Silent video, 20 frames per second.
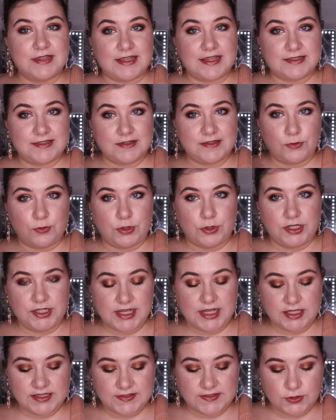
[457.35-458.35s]
That's the word
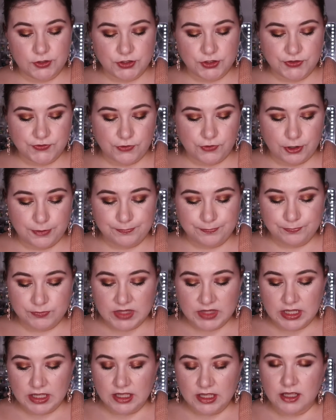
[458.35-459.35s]
I searched for.
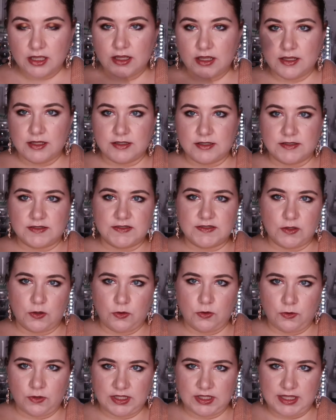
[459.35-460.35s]

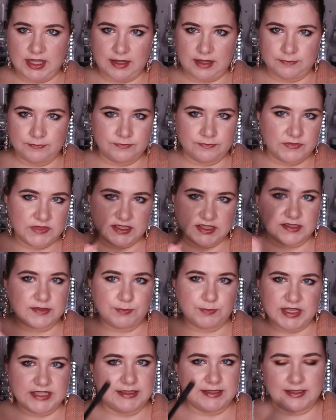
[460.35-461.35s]
So yeah, it's
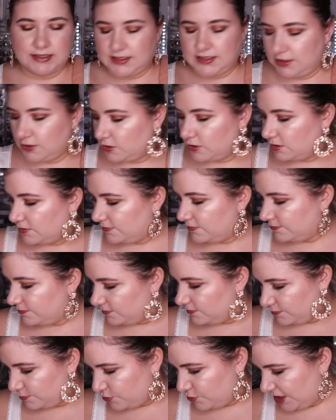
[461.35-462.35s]
basically
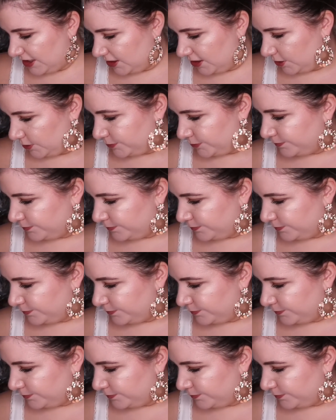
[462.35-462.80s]
brand new.